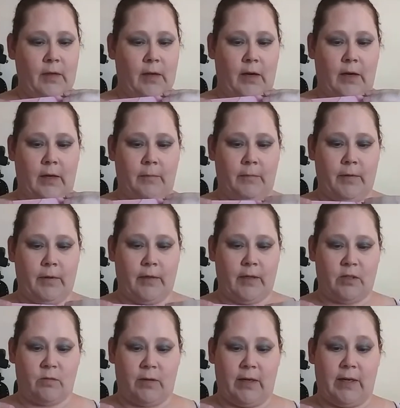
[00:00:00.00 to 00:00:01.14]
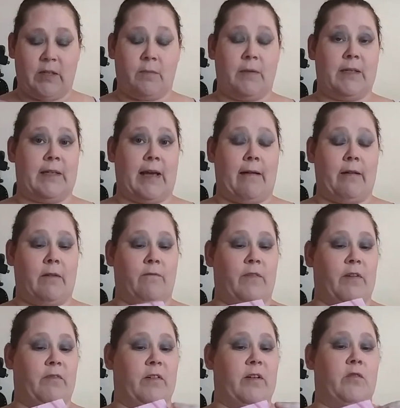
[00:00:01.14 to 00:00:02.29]
Um, this one is Metallic
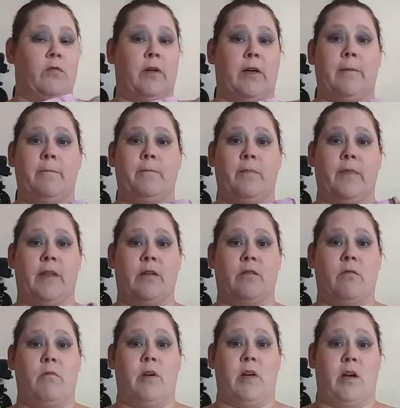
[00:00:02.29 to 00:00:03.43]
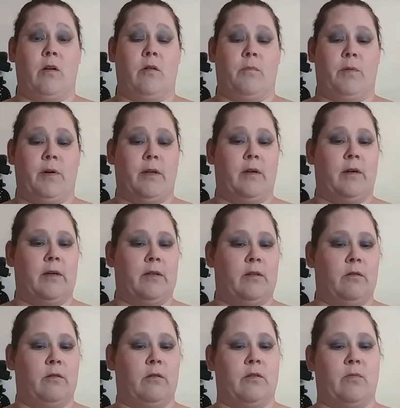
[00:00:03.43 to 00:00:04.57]
Vivid Dream. This one would go pretty good
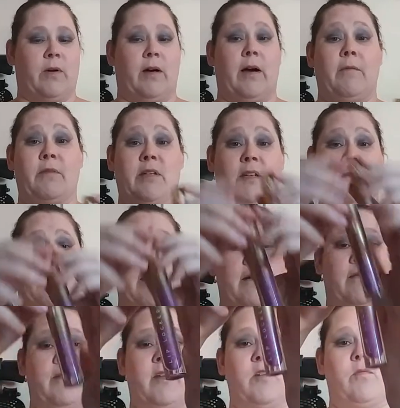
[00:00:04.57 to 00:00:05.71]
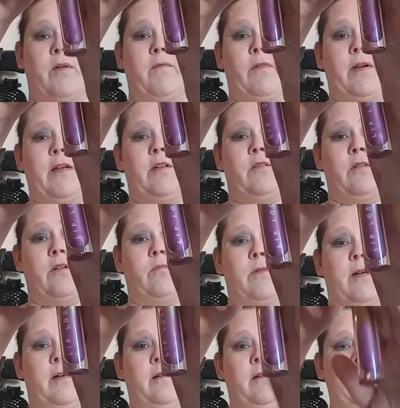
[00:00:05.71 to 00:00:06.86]
too as well. I was debating on this one for Easter as
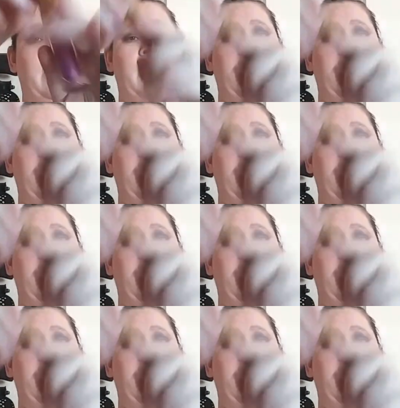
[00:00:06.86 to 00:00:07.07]
well.